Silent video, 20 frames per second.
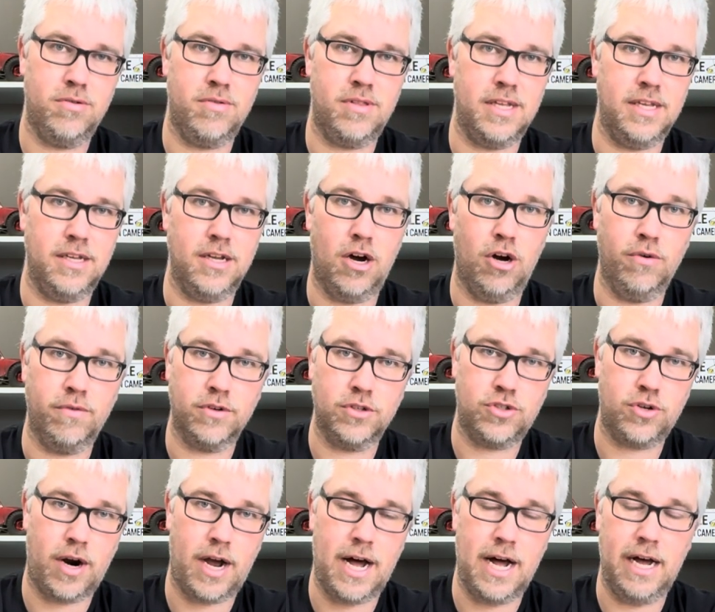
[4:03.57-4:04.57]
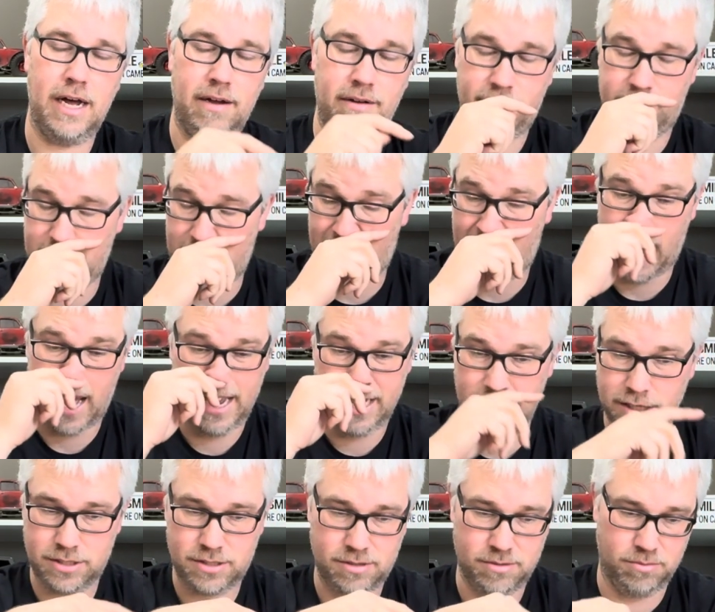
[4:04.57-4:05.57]
the overdrive. The
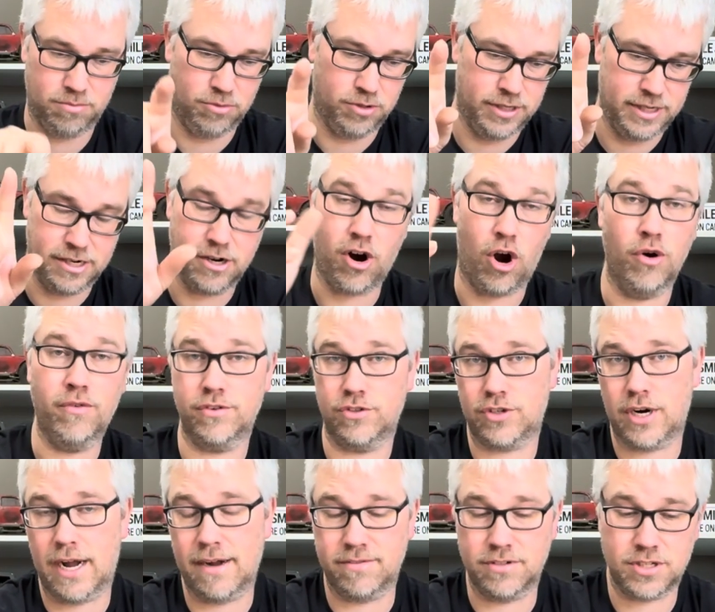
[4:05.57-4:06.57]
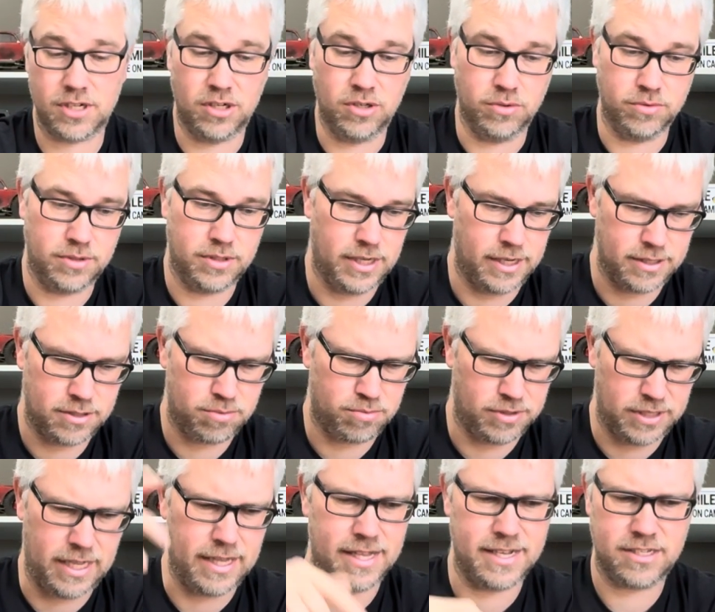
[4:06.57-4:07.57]
highest one, or overdrive, is on. That's
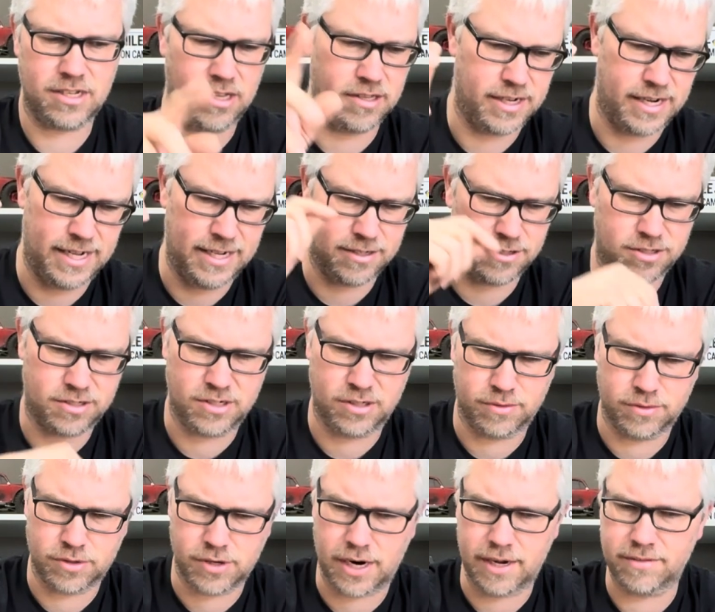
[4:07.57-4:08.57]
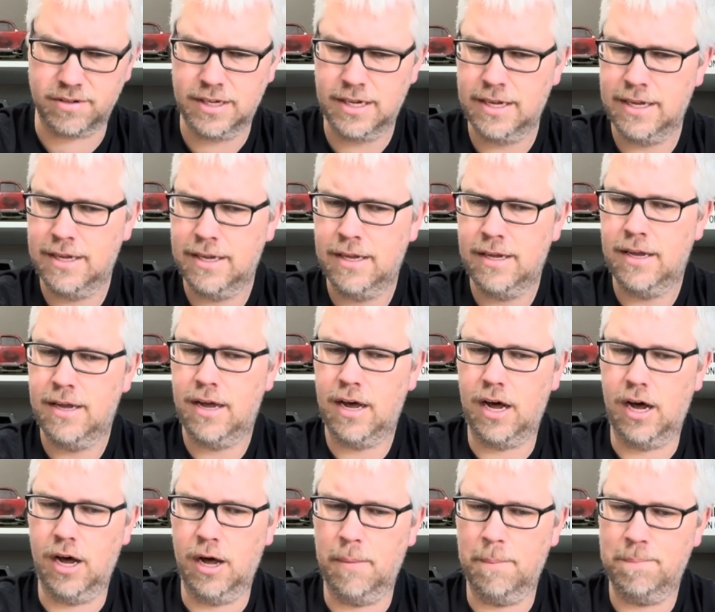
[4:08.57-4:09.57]
all it has is overdrive.
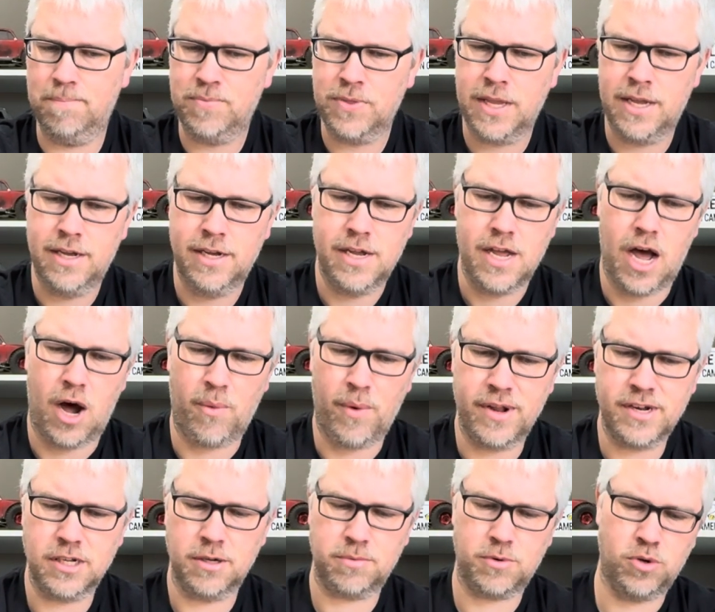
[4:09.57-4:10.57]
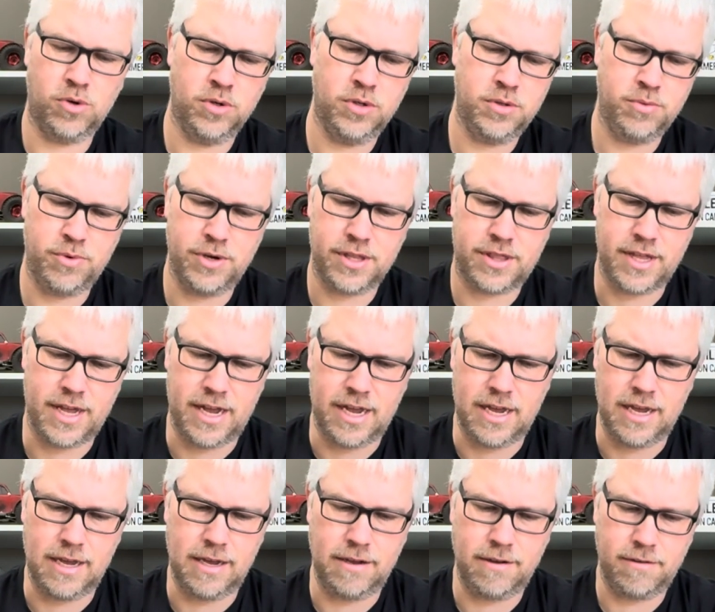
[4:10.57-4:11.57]
I wound up going with
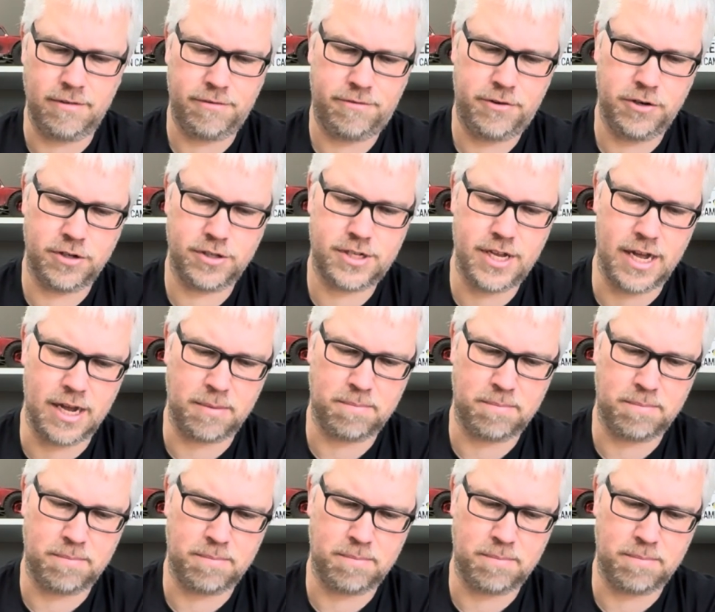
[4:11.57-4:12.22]
a Furatech